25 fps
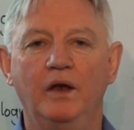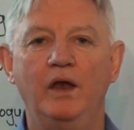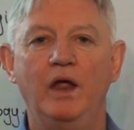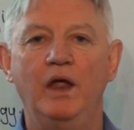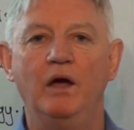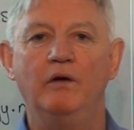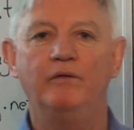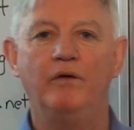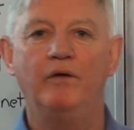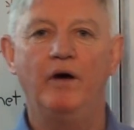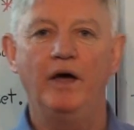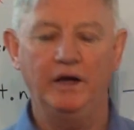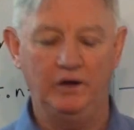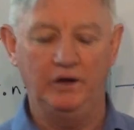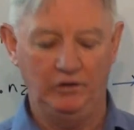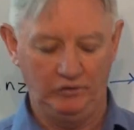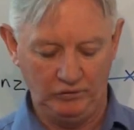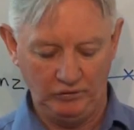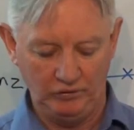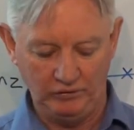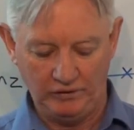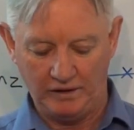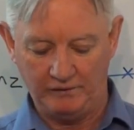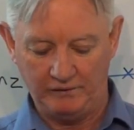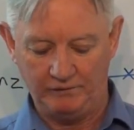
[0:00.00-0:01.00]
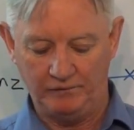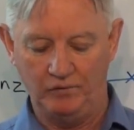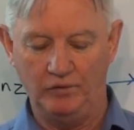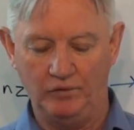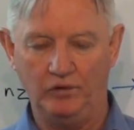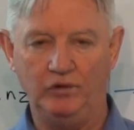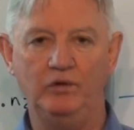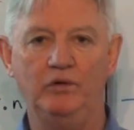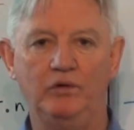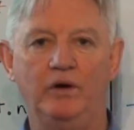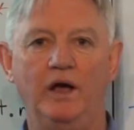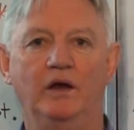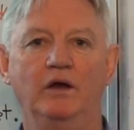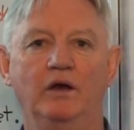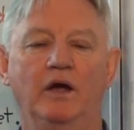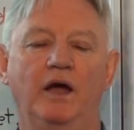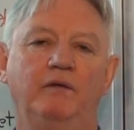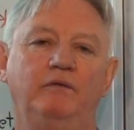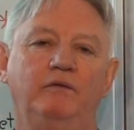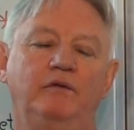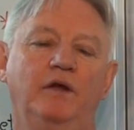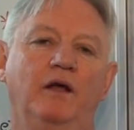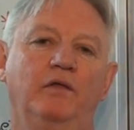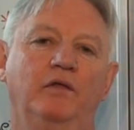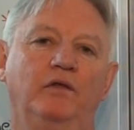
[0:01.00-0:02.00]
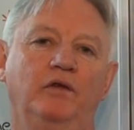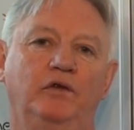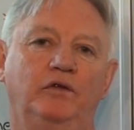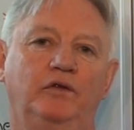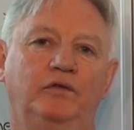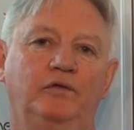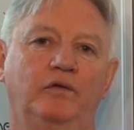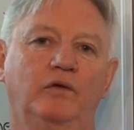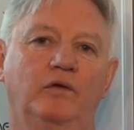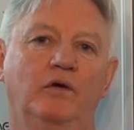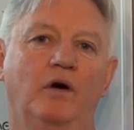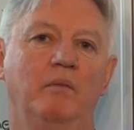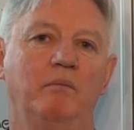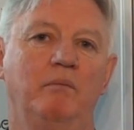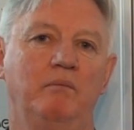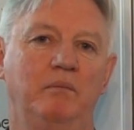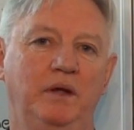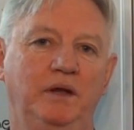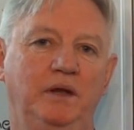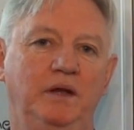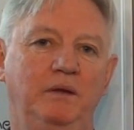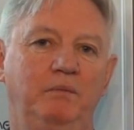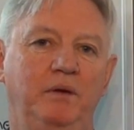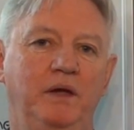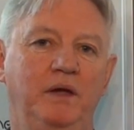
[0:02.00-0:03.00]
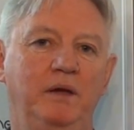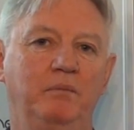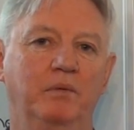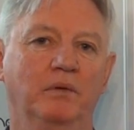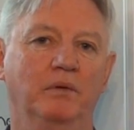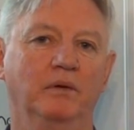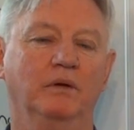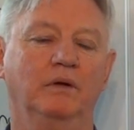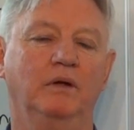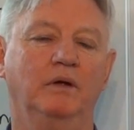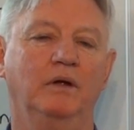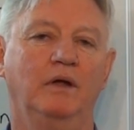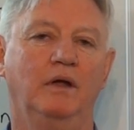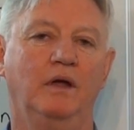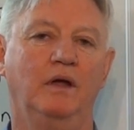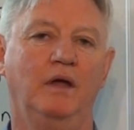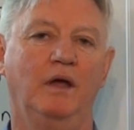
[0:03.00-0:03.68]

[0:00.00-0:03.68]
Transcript: Now, if I can do that for you, and I have done this for many people,